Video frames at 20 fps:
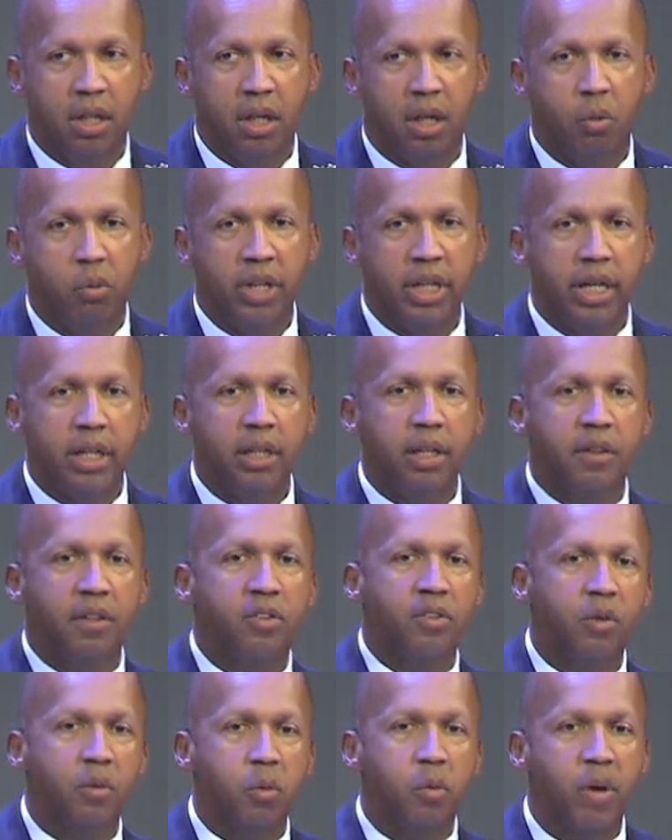We ended the
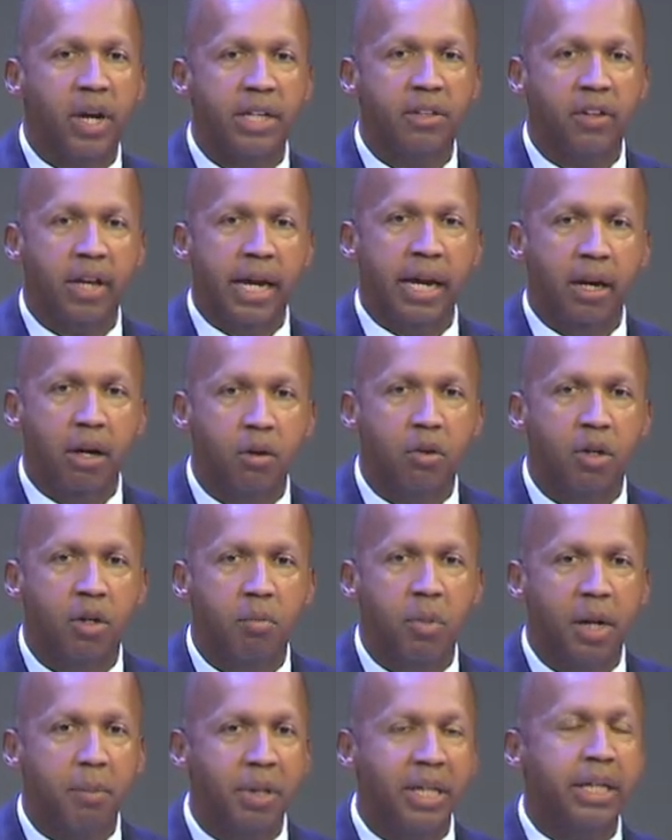civil rights era
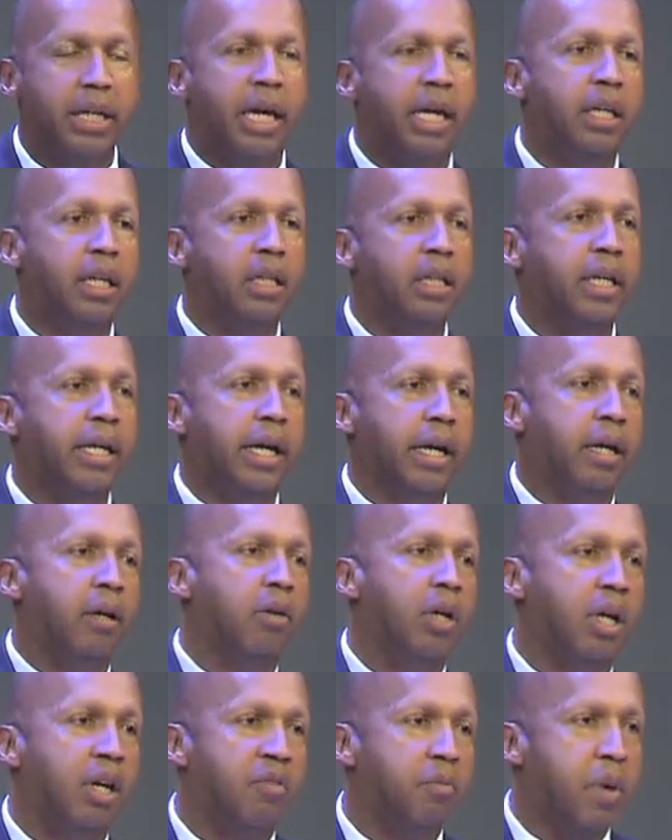by beginning the
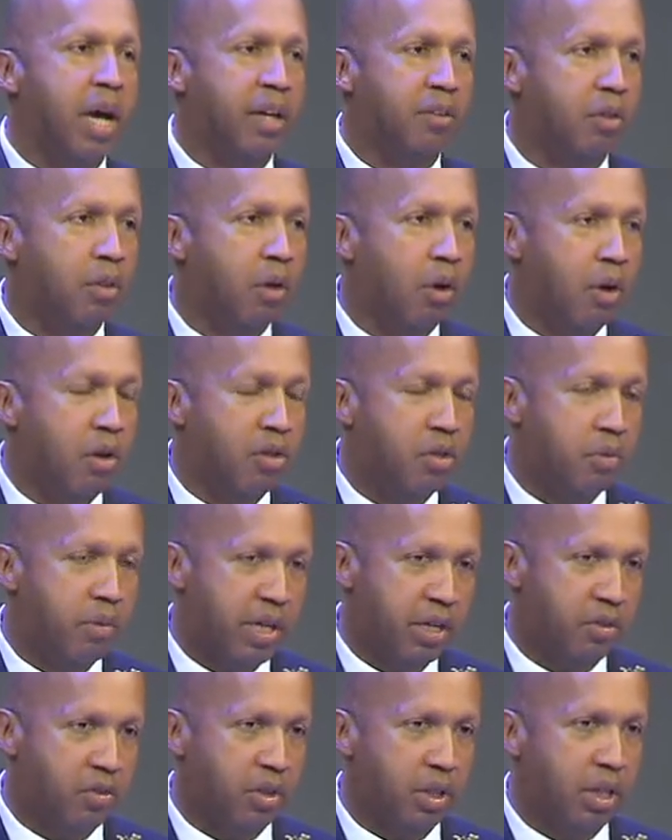era of mass
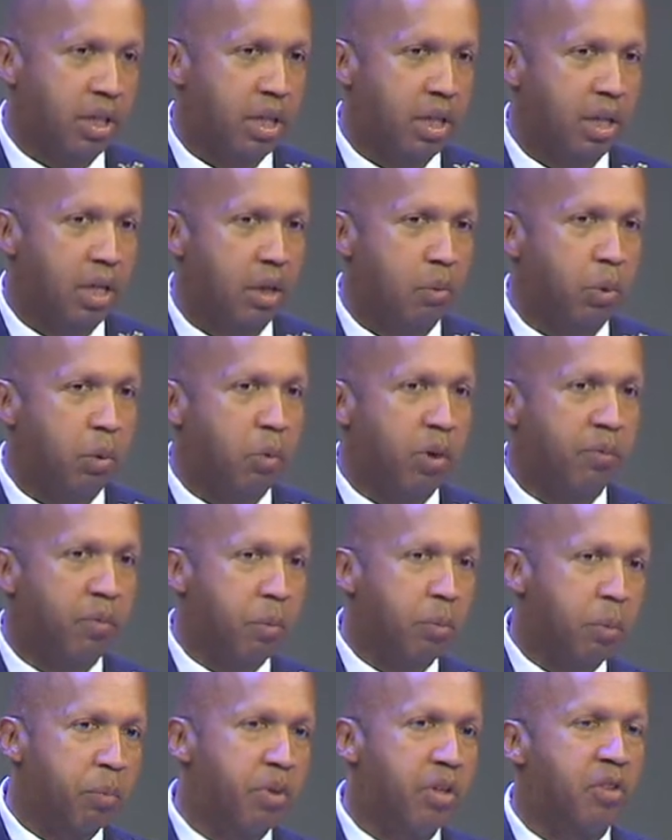incarceration. We went
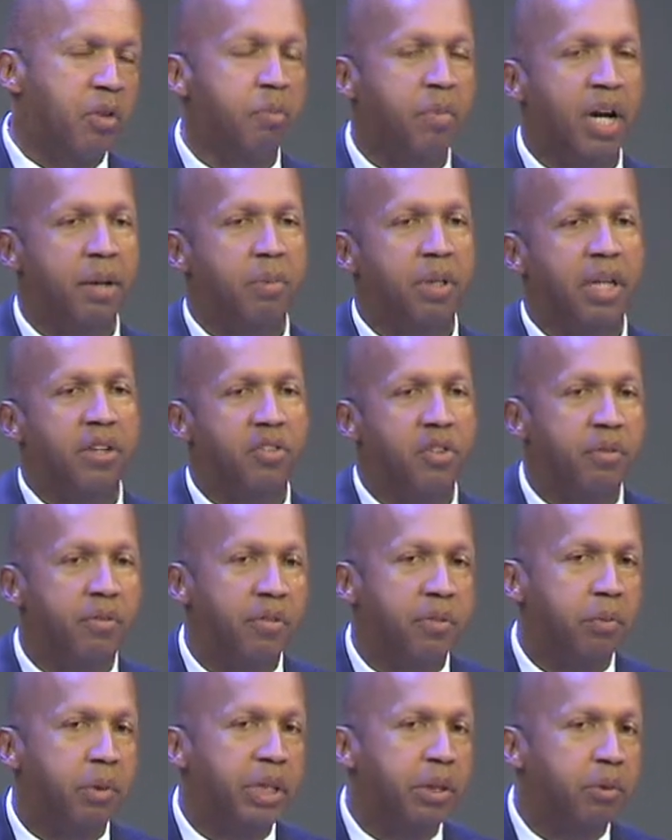from a prison population of
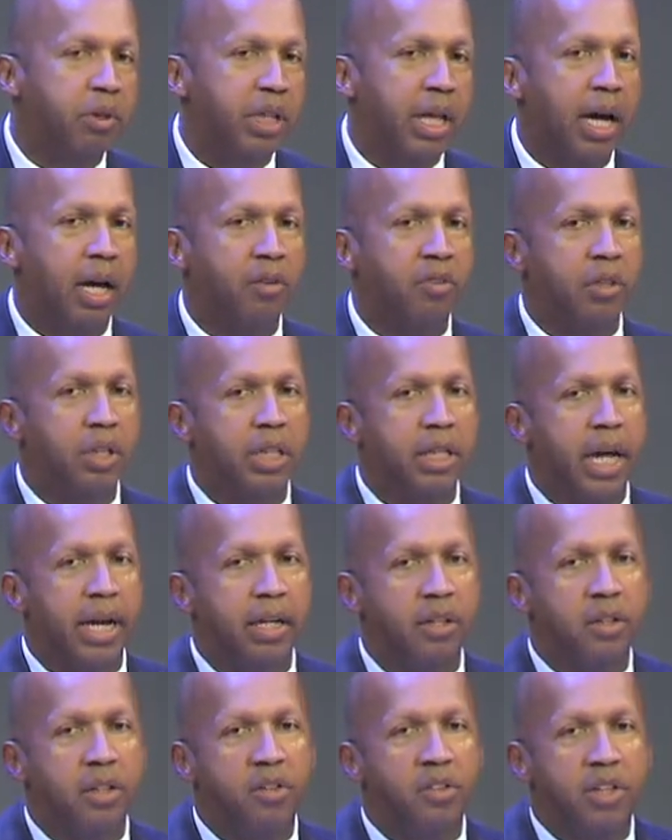300,000 in
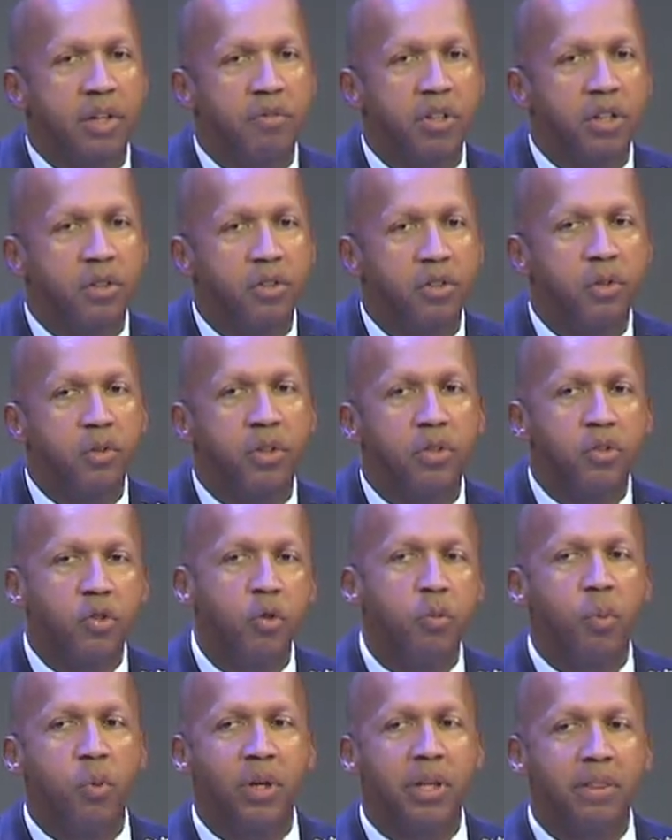1972
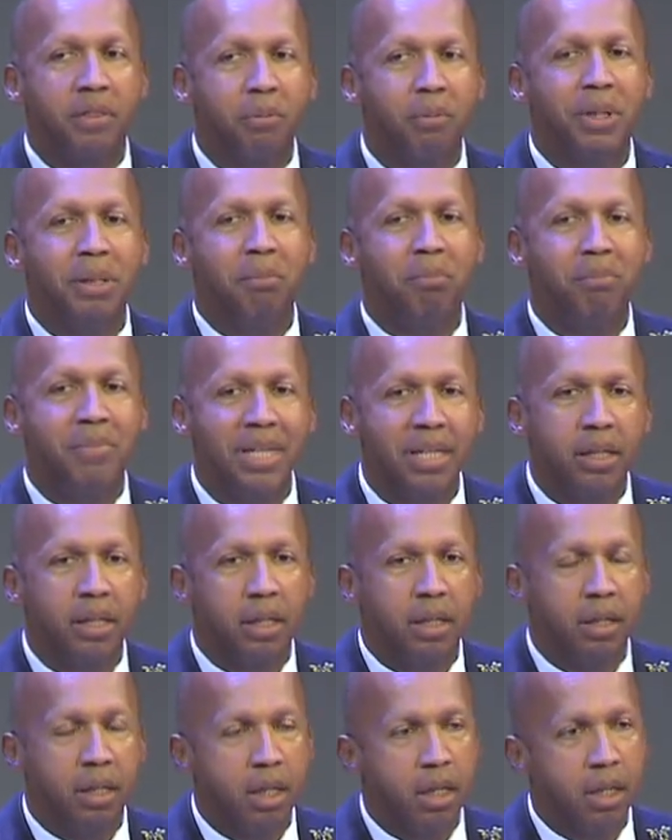to 2.3
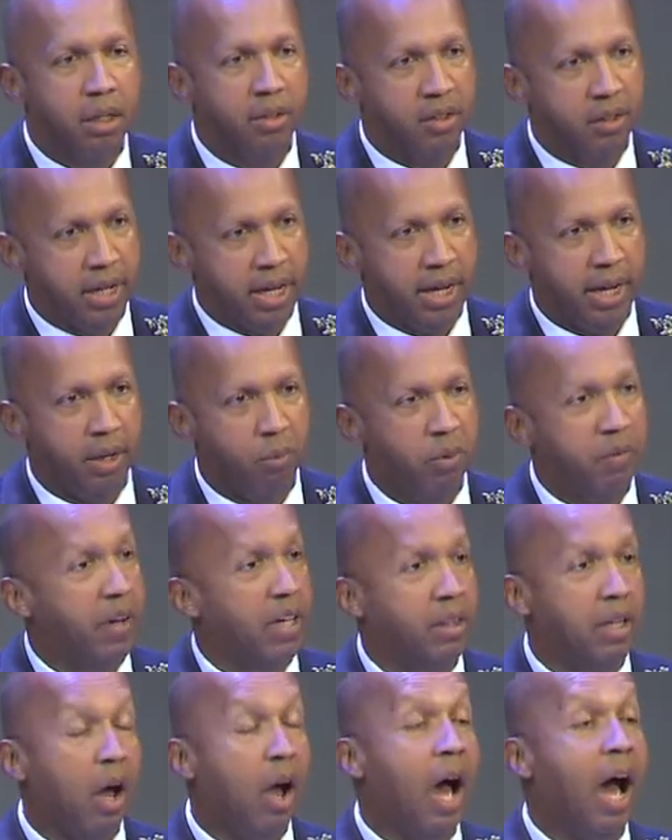million today. We've
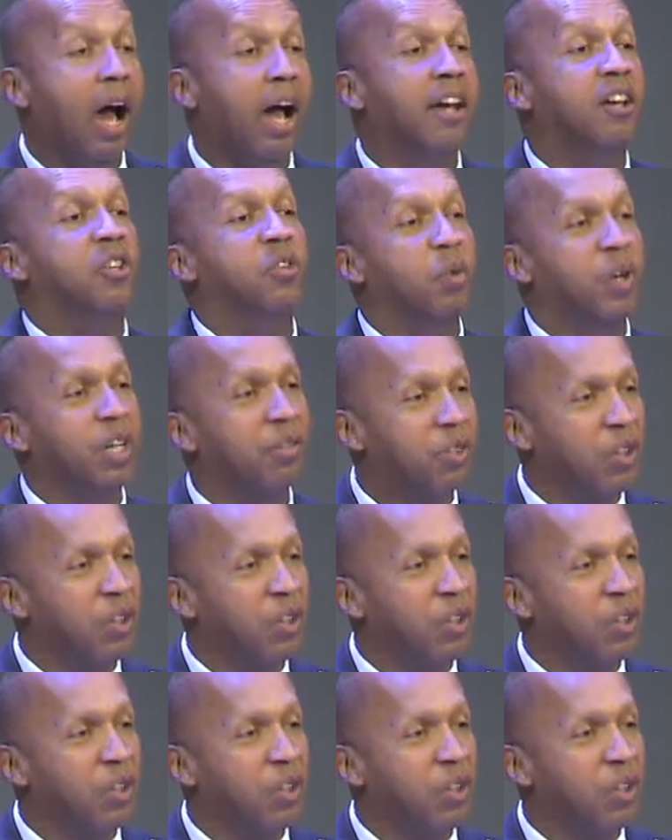got the highest rate of